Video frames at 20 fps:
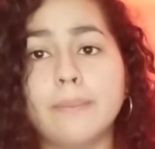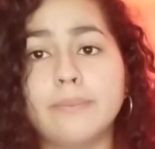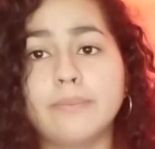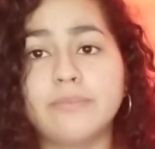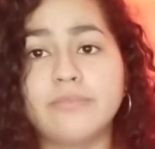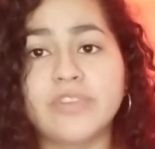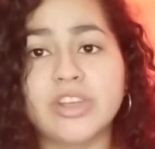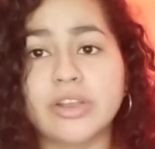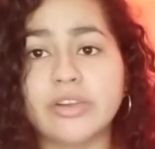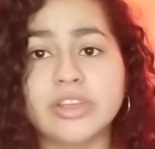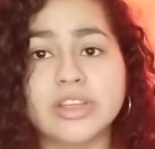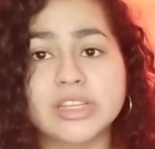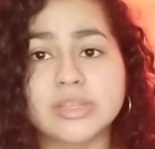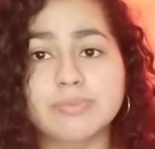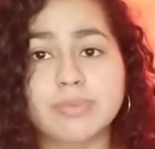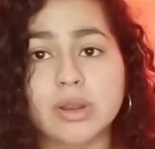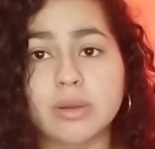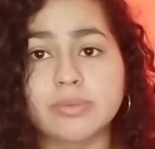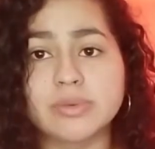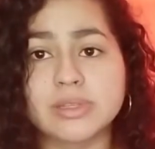various
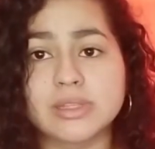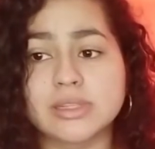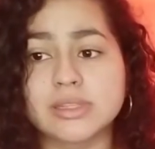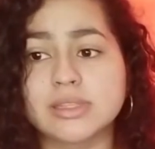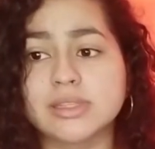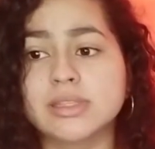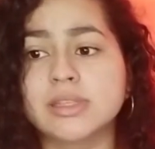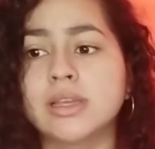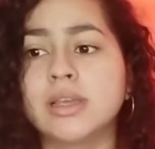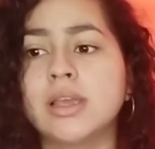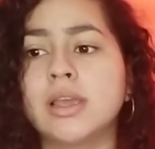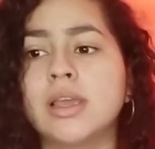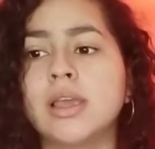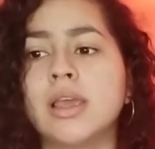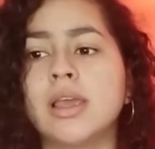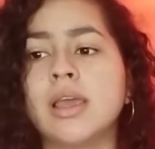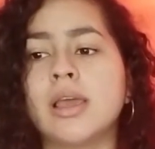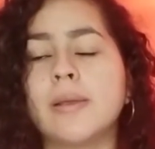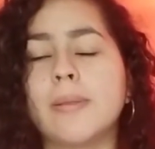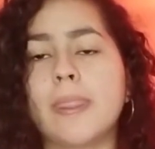purposes.
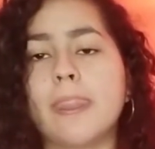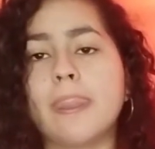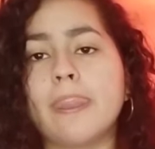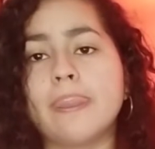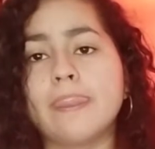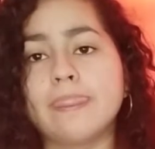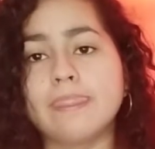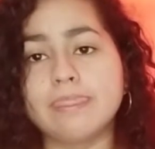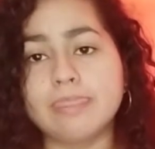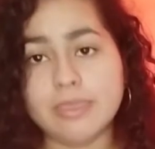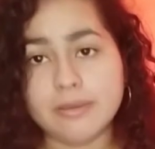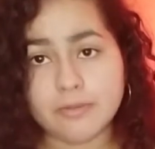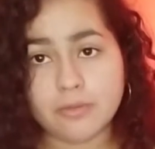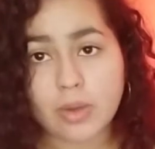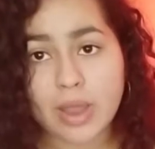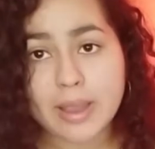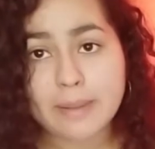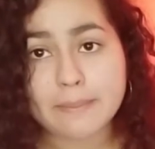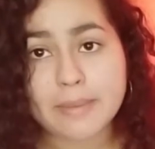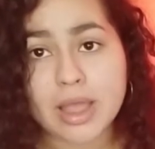The
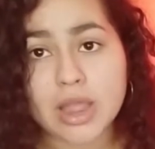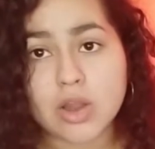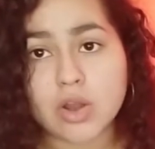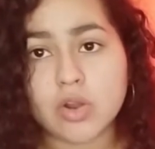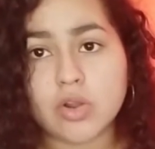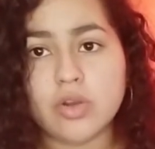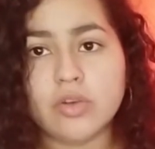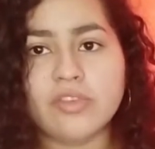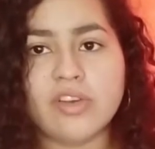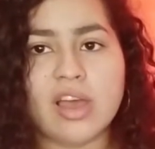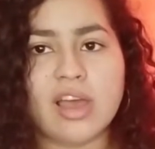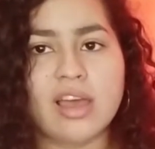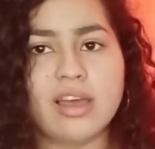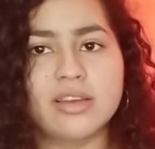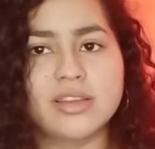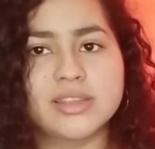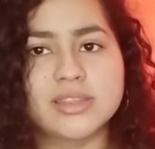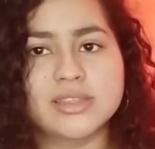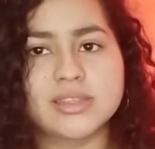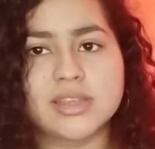white mangrove
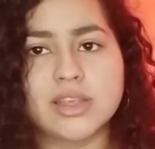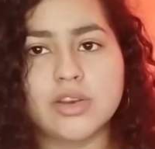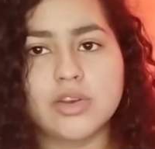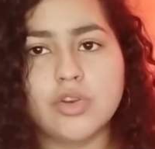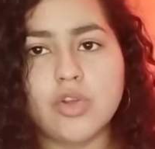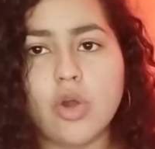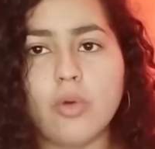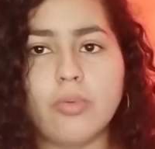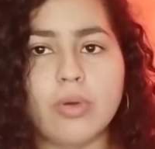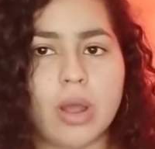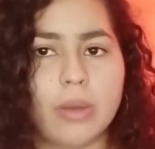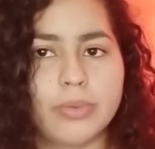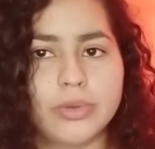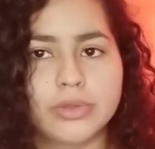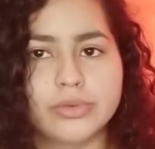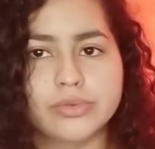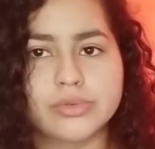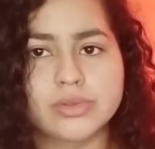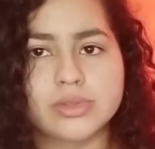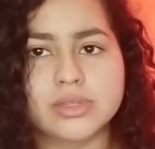has no
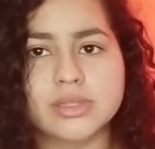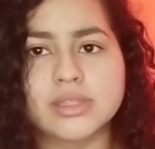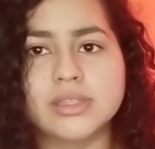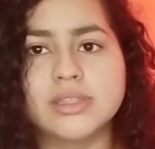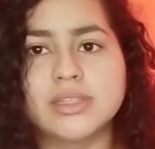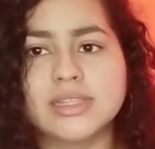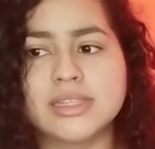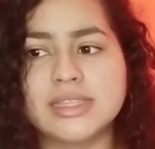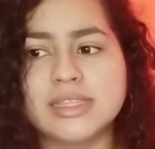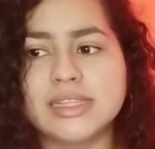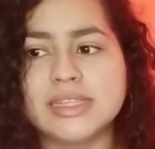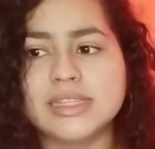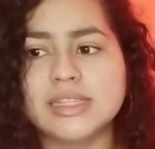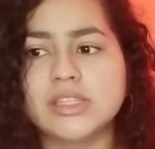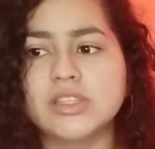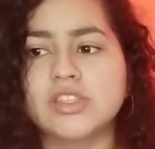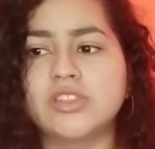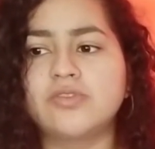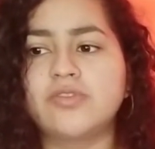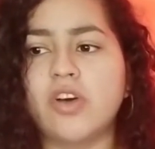propagules. The
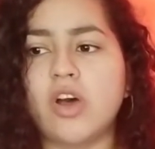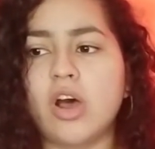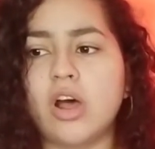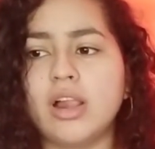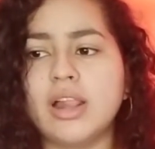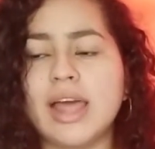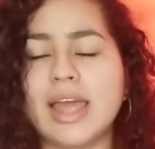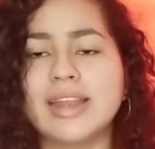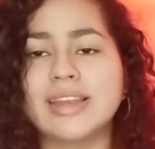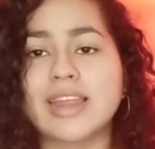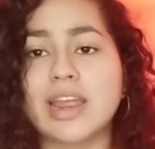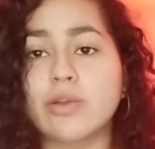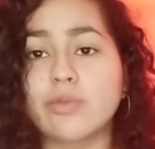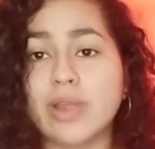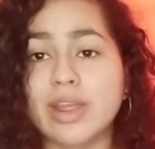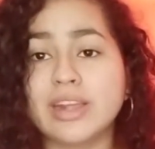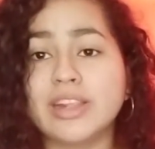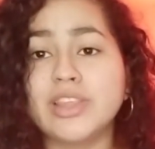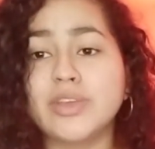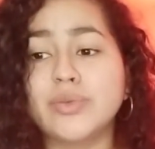seeds fall and
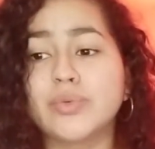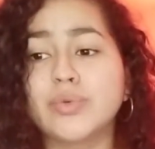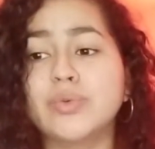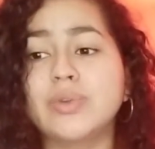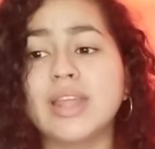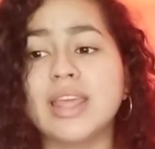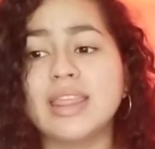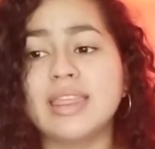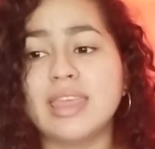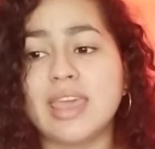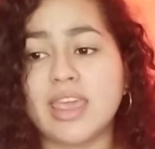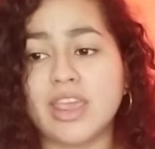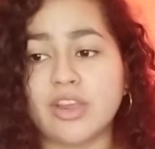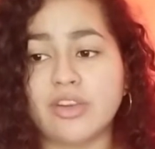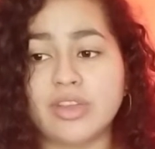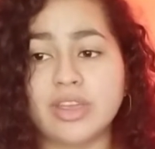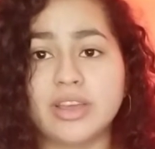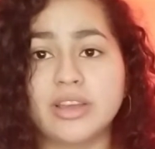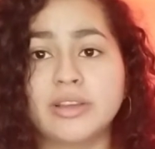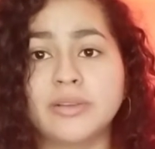directly root in the
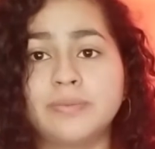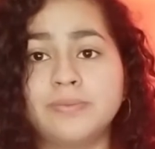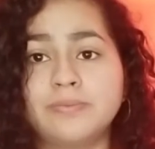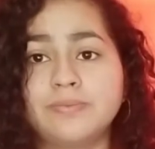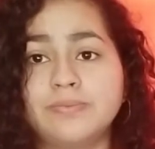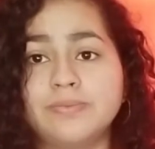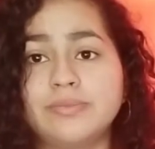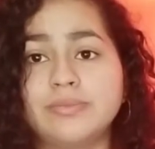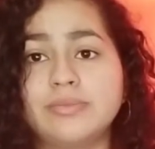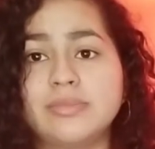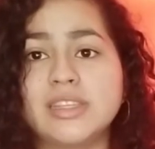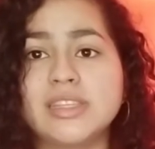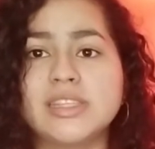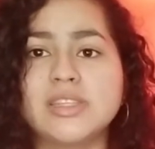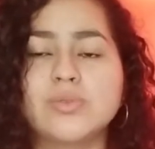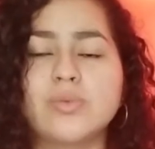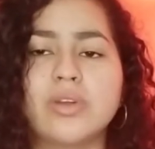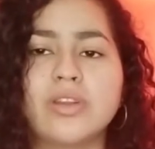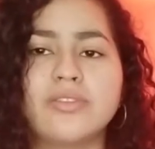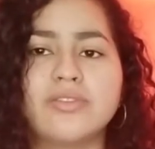area. This
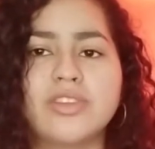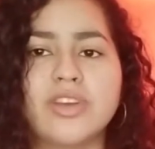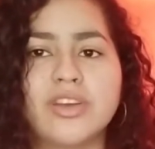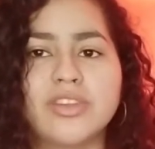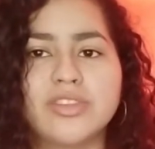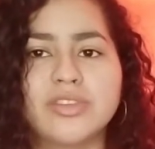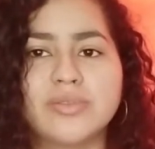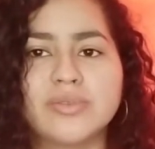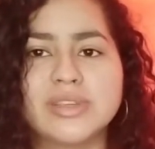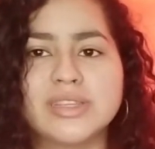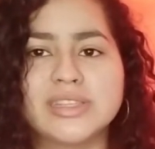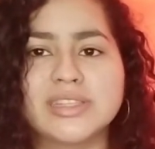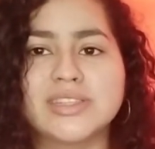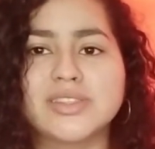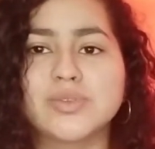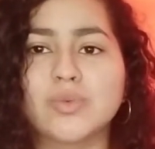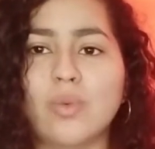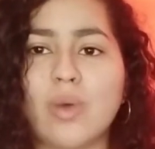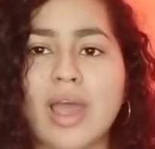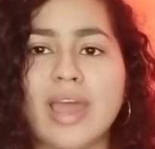is one of the other
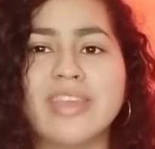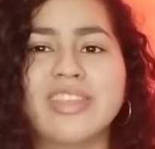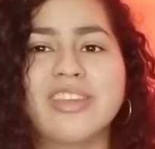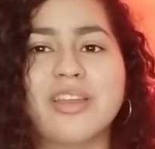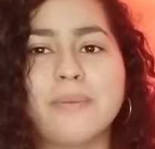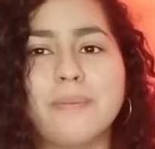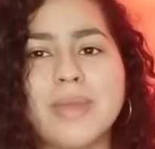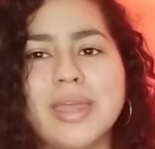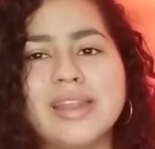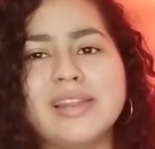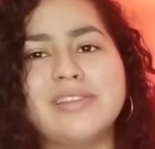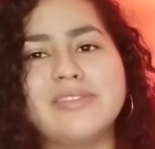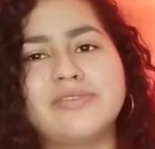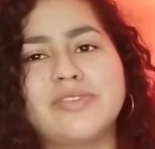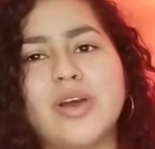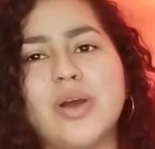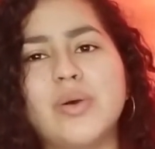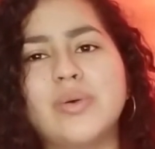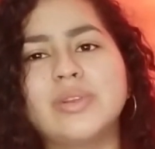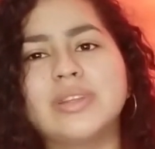reasons why they're mainly
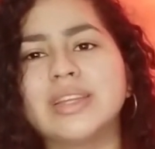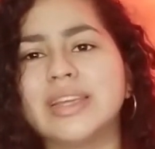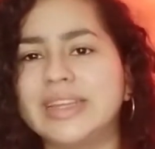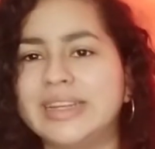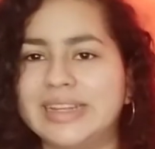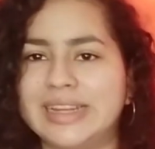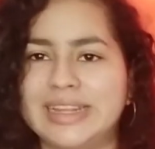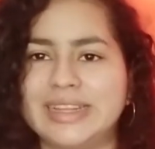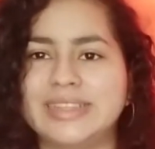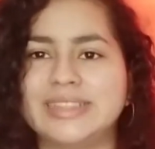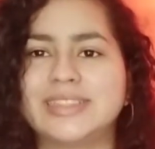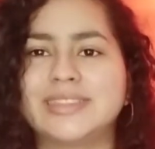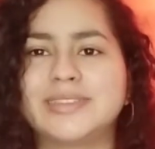found inland.